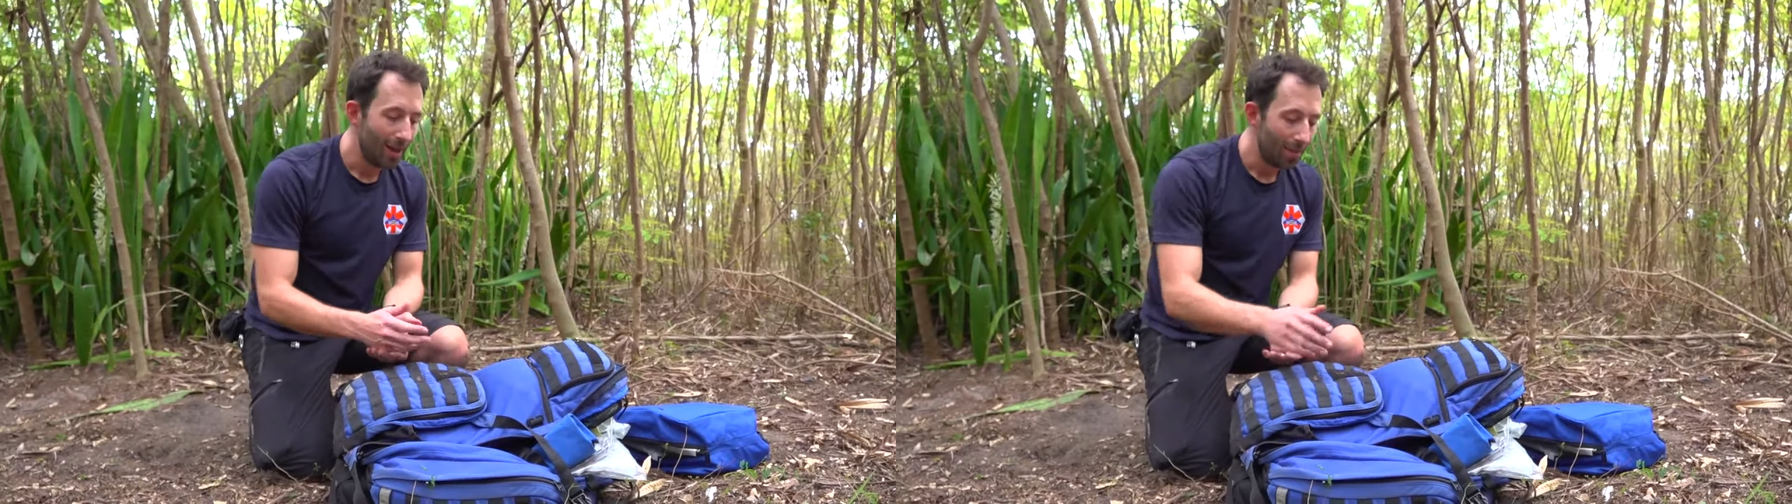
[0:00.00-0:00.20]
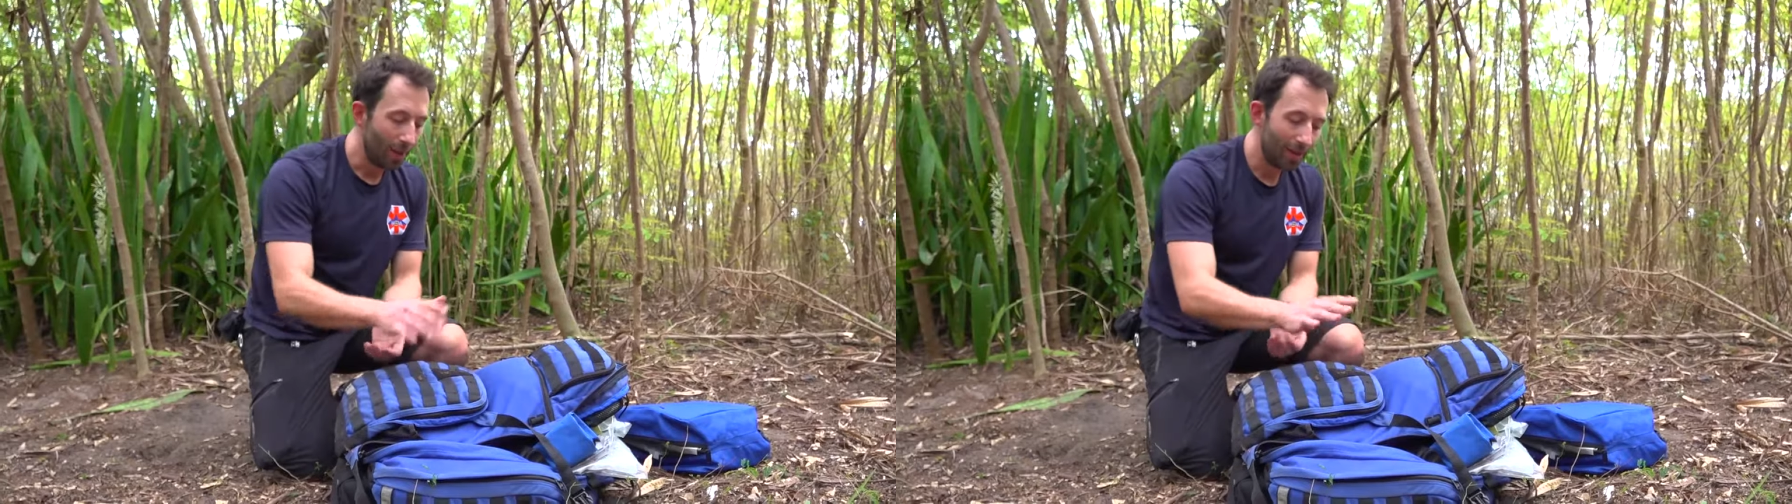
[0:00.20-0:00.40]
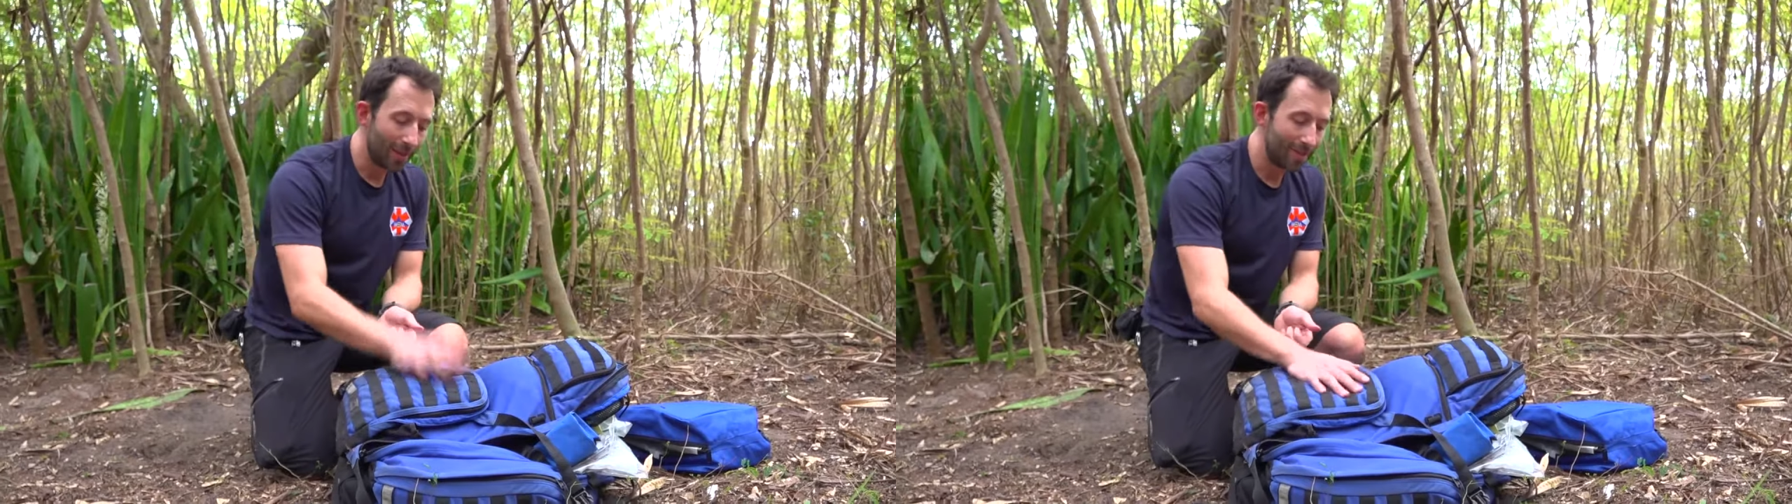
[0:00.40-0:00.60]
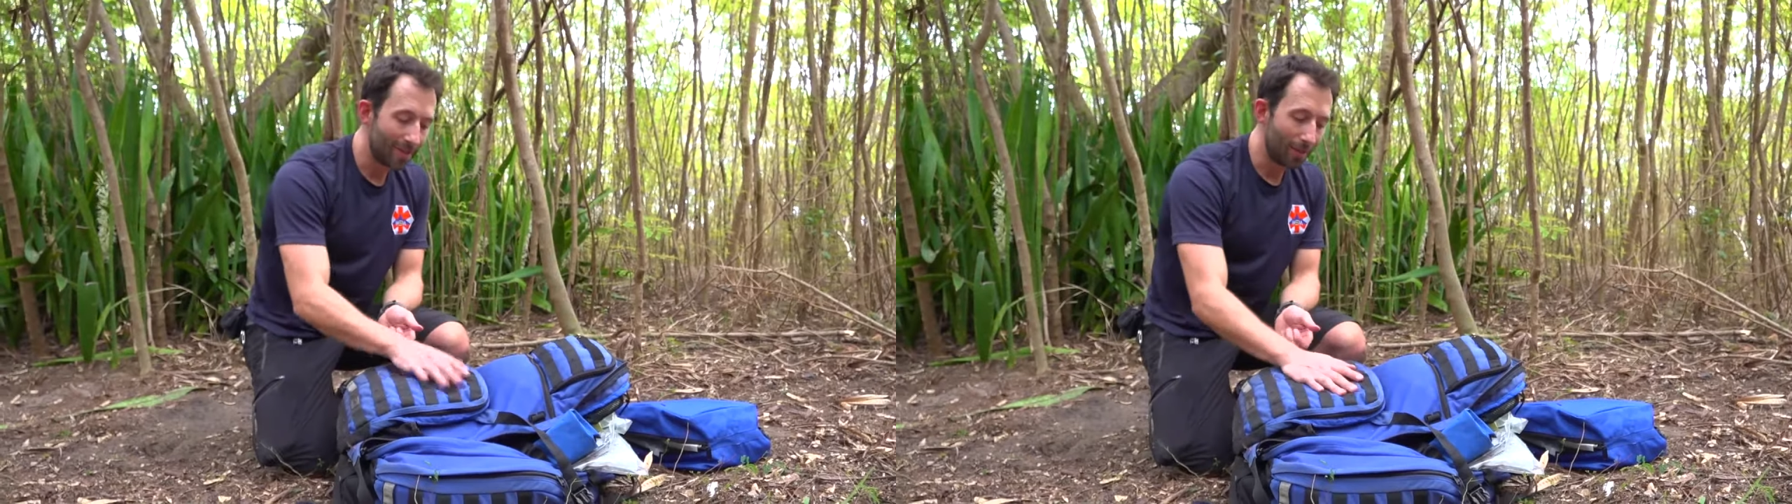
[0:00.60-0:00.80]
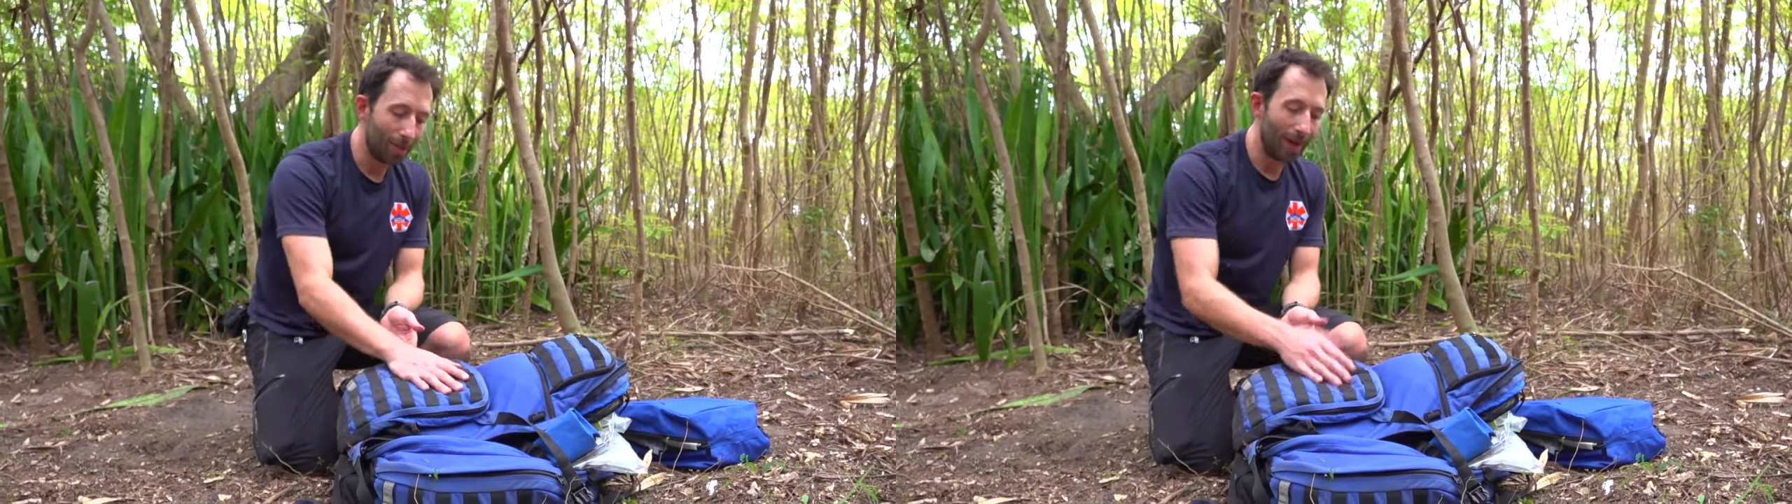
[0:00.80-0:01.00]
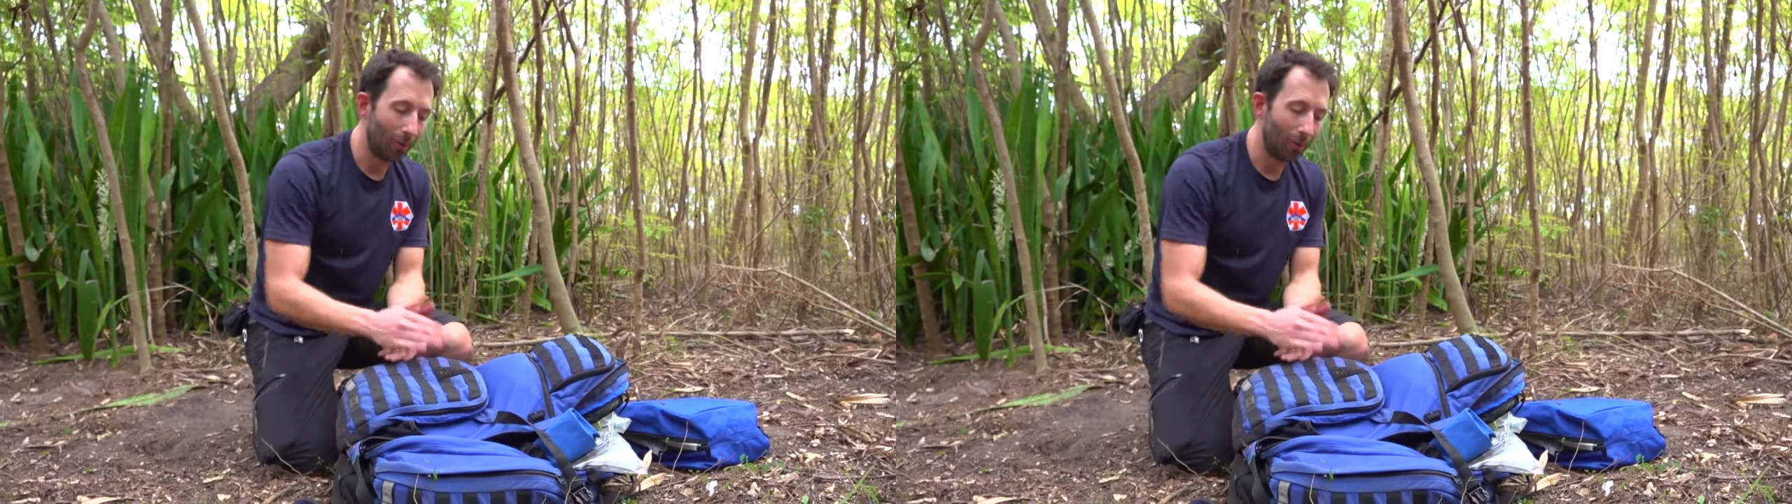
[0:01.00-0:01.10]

But this isn't a bad